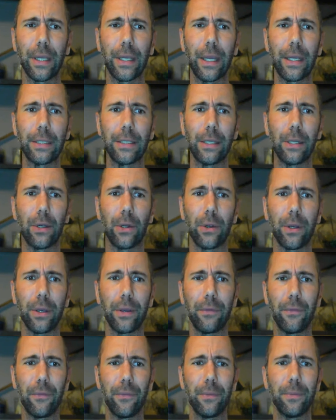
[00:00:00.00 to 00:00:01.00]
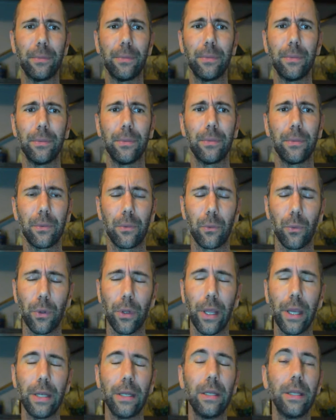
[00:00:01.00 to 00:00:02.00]
I guess, here, if
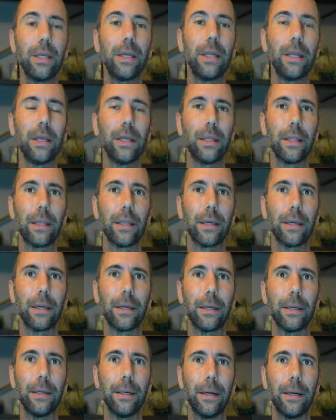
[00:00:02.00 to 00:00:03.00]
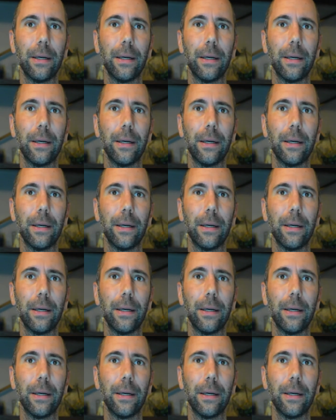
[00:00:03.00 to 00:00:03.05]
related to getting the